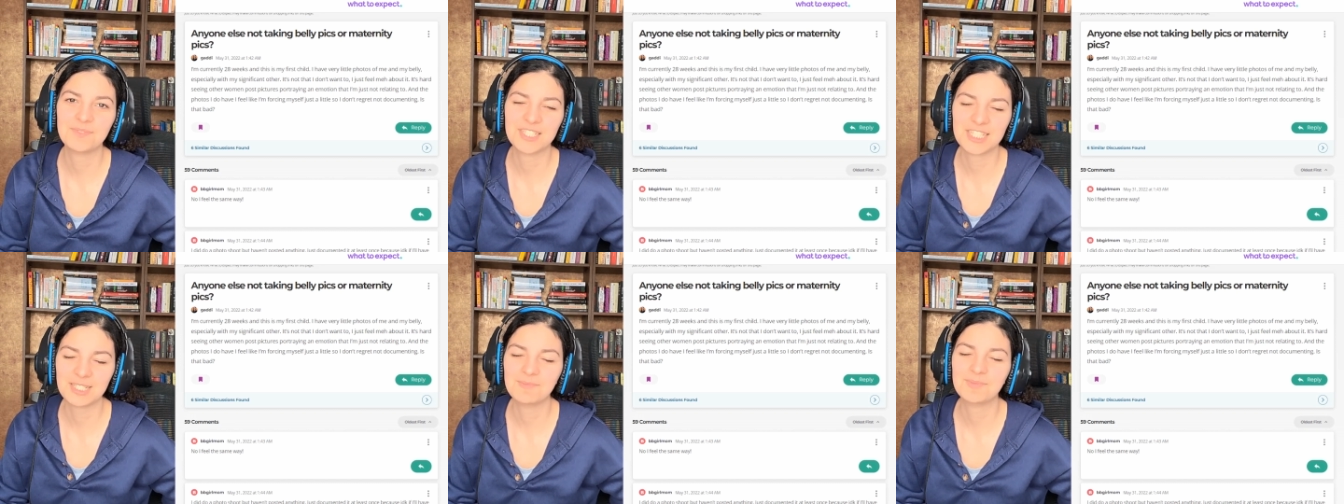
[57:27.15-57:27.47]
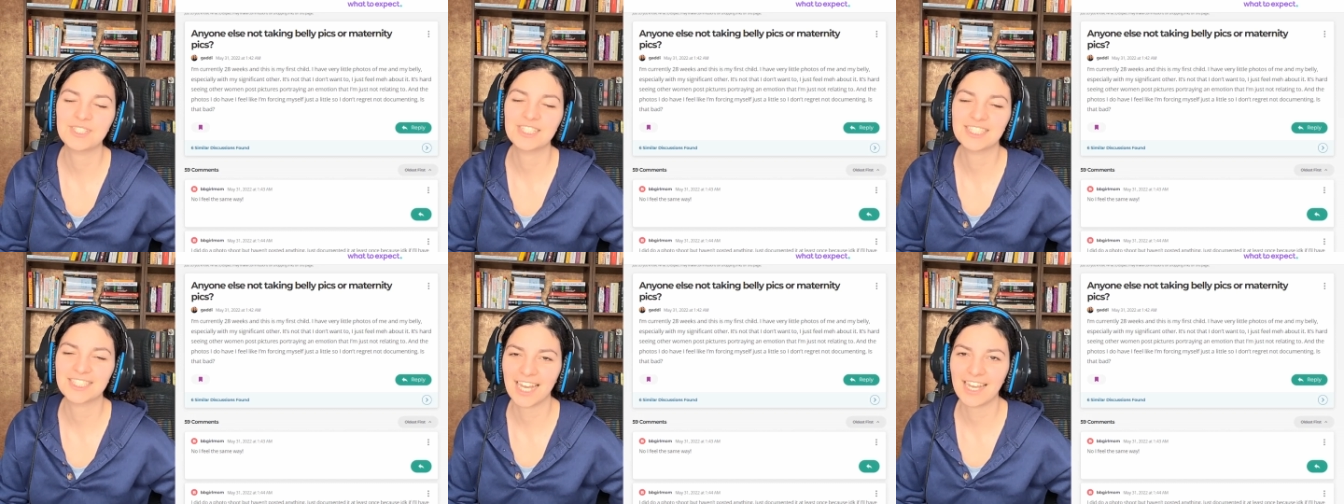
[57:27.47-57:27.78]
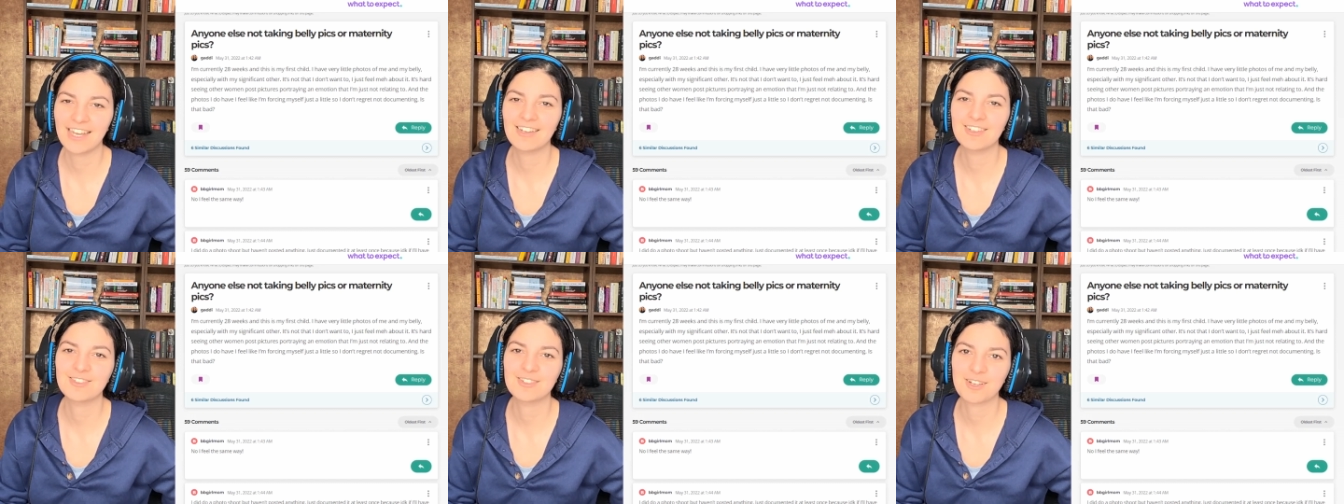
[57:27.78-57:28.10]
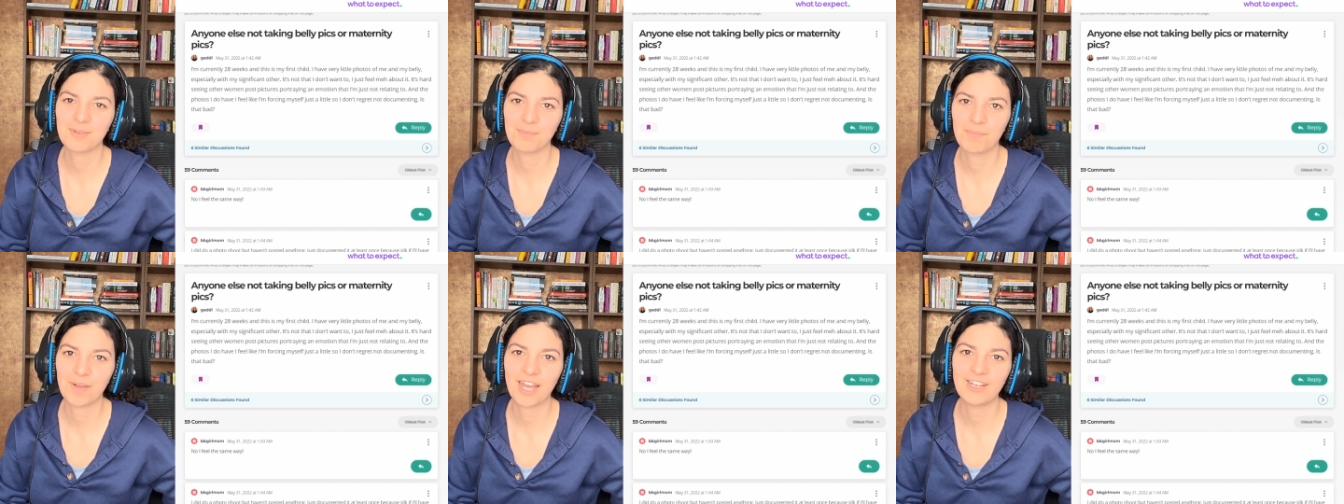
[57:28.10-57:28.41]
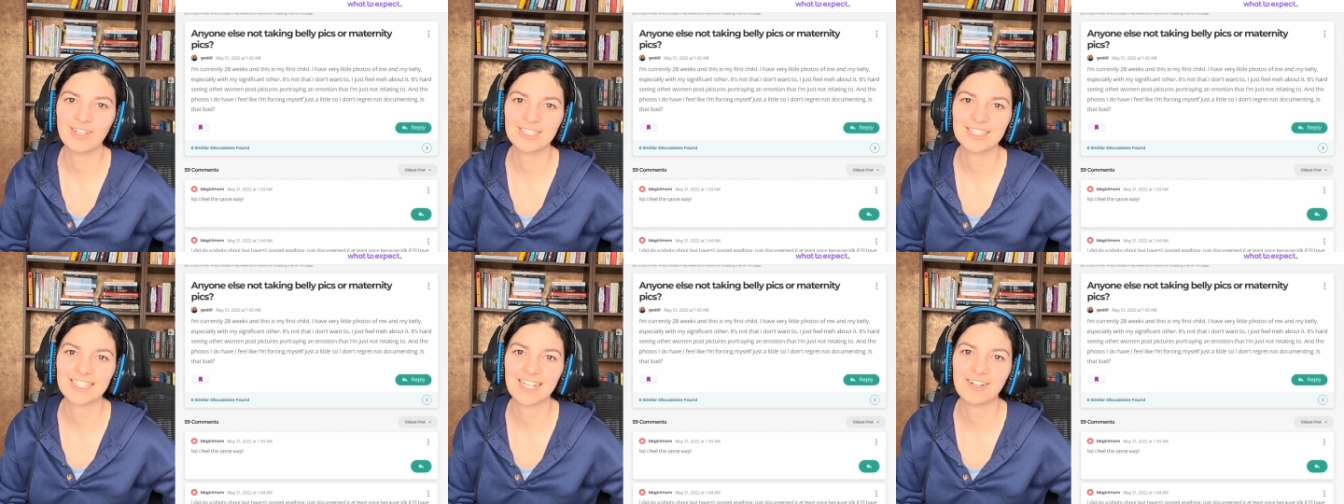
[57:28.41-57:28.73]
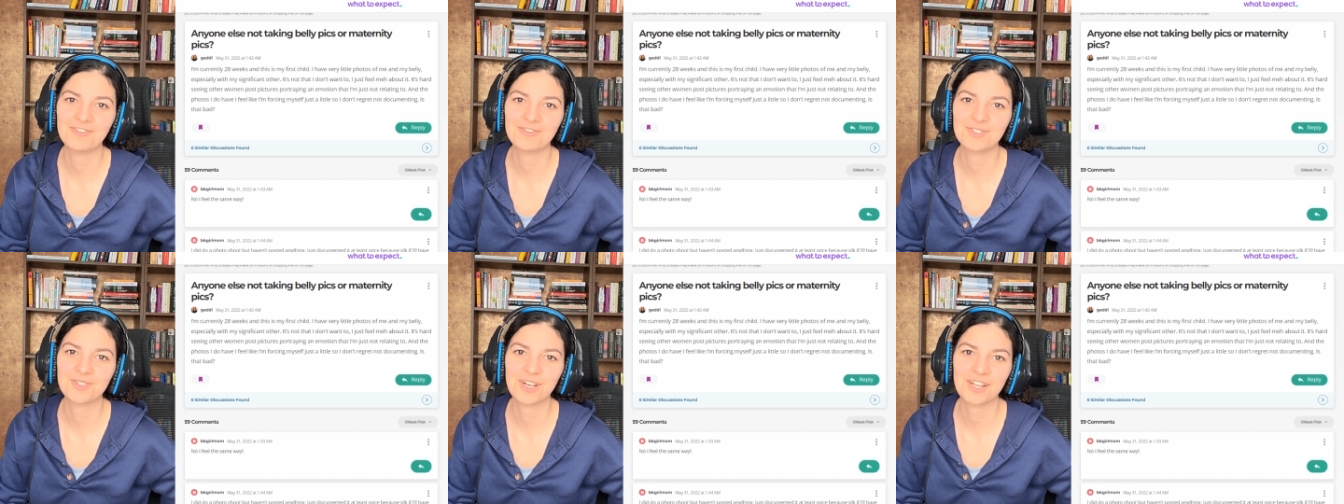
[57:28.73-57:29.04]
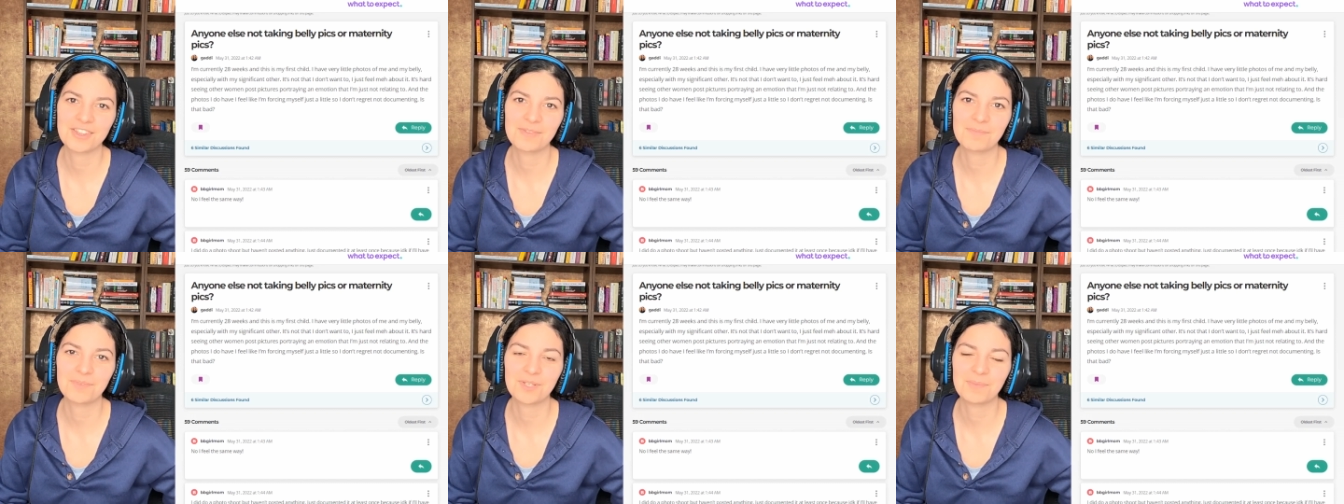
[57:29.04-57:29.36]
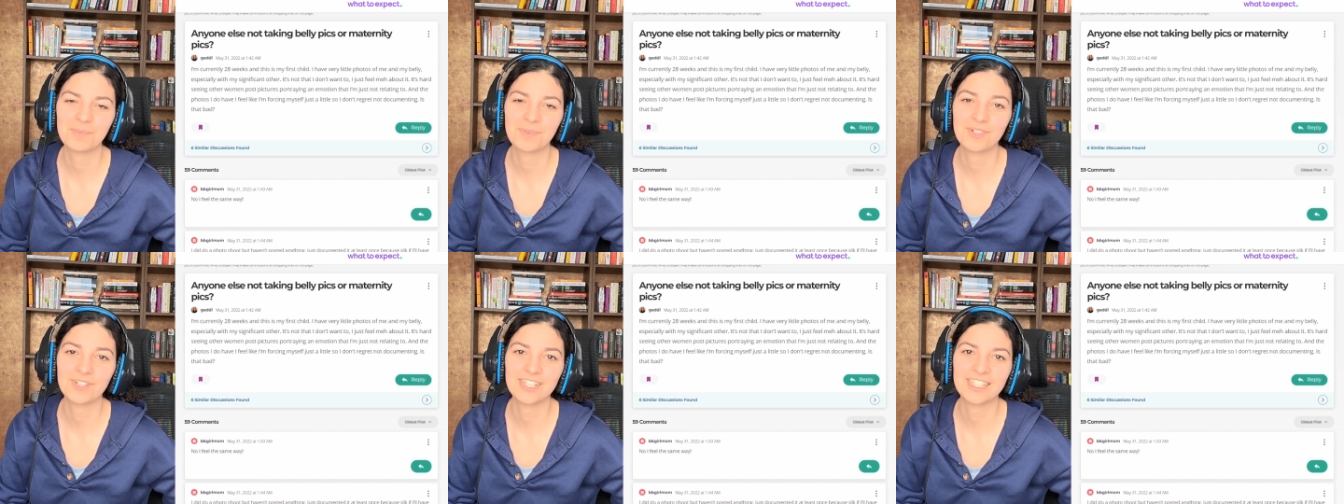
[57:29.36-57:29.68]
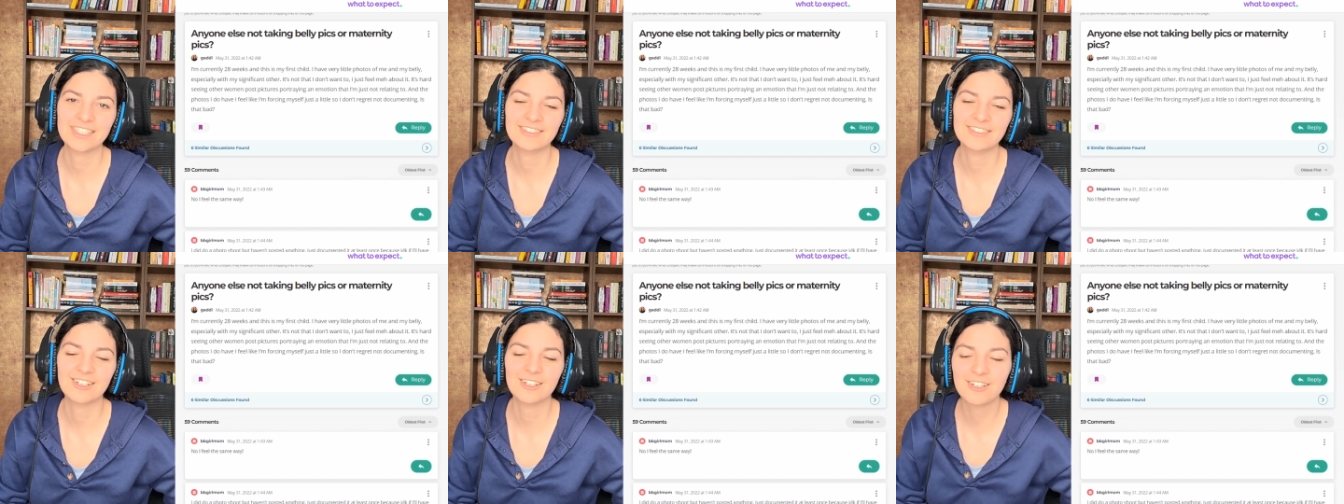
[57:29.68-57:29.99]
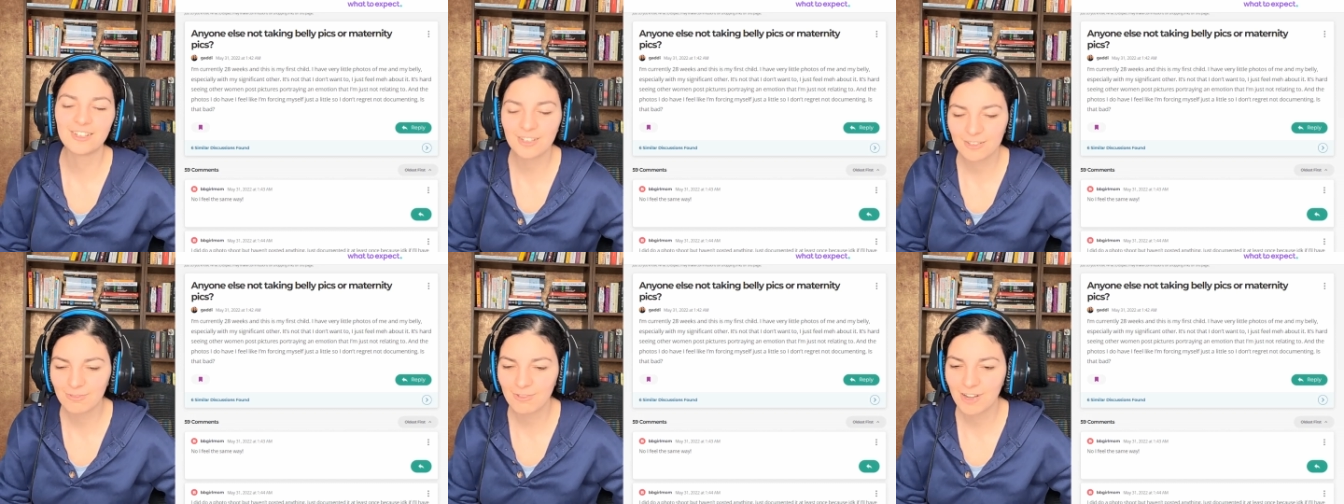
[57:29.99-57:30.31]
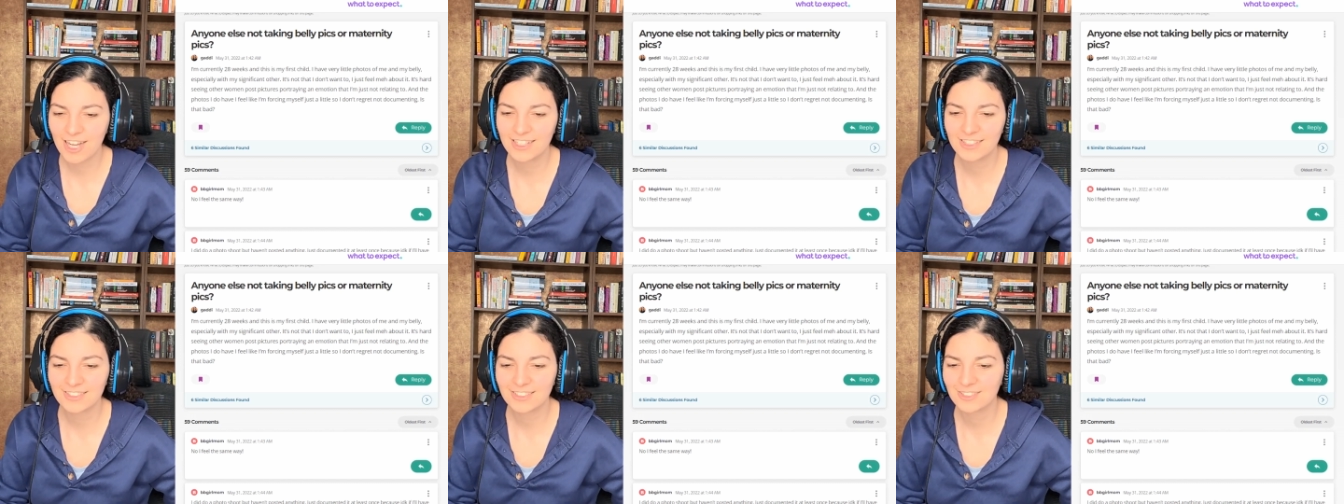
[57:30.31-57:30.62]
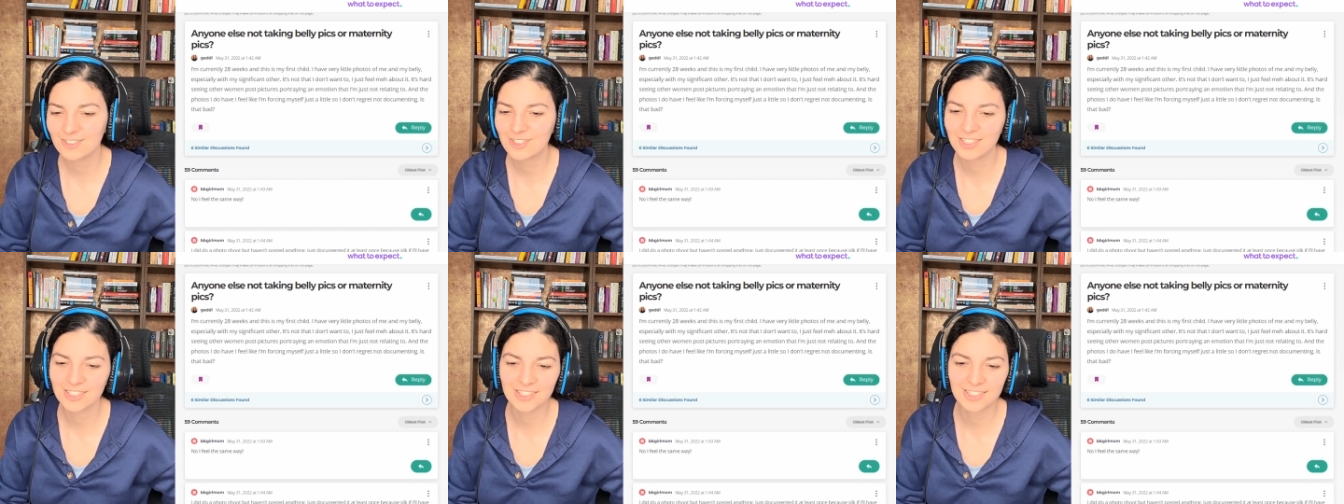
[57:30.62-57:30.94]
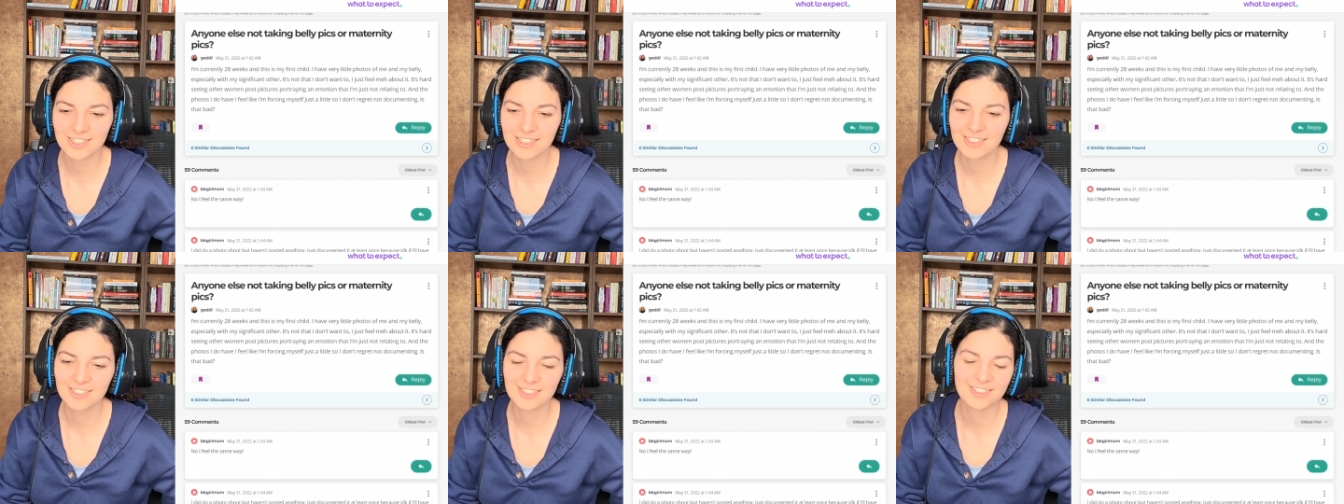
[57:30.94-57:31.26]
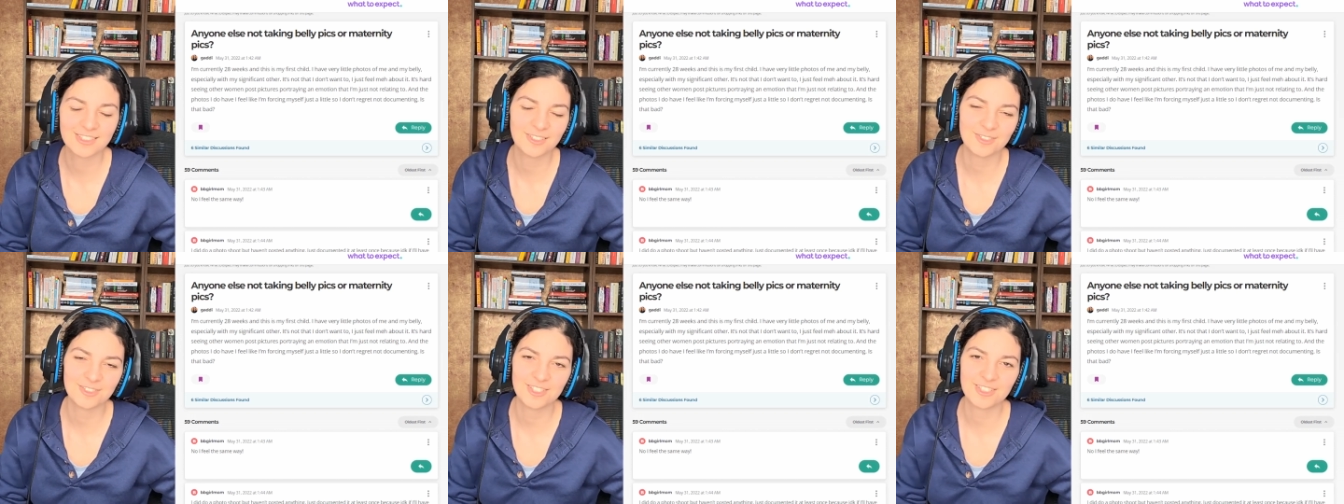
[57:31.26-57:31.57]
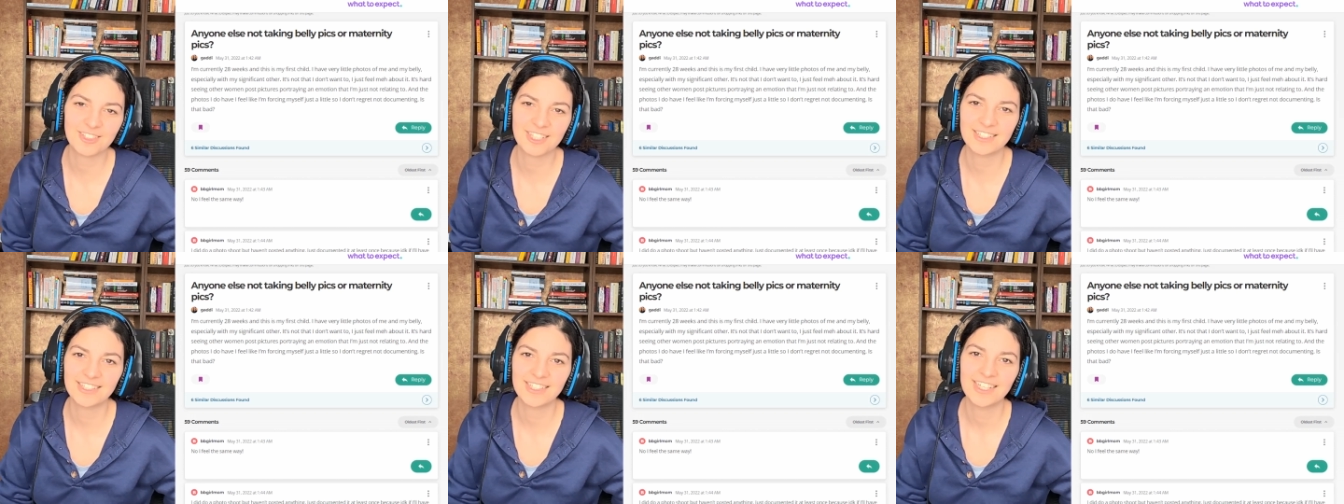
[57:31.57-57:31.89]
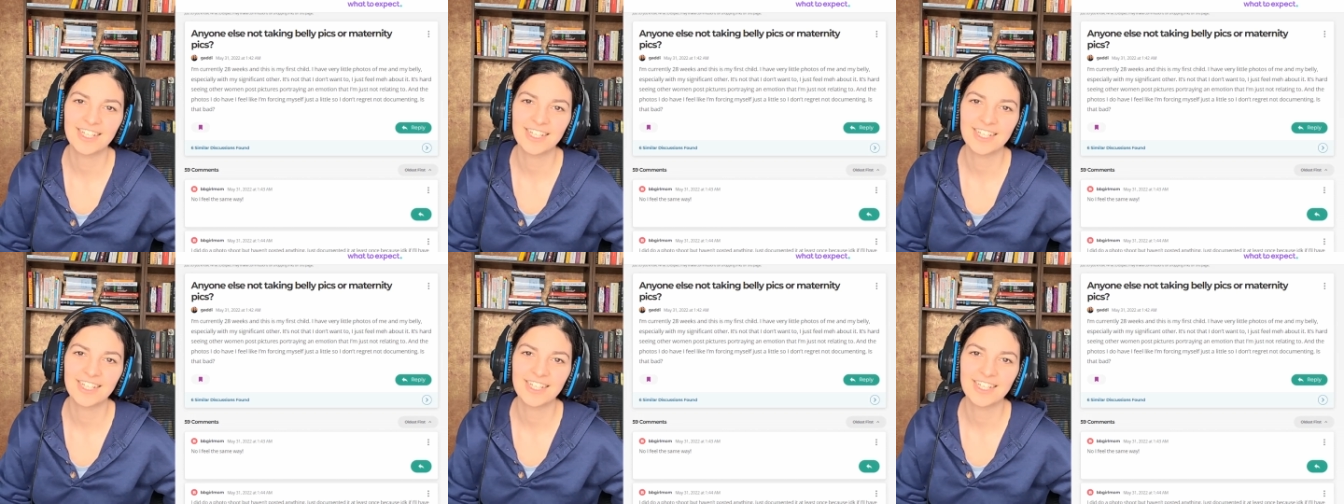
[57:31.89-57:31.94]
deep desire to compare yourself to other people is not a good one. So just don't do it.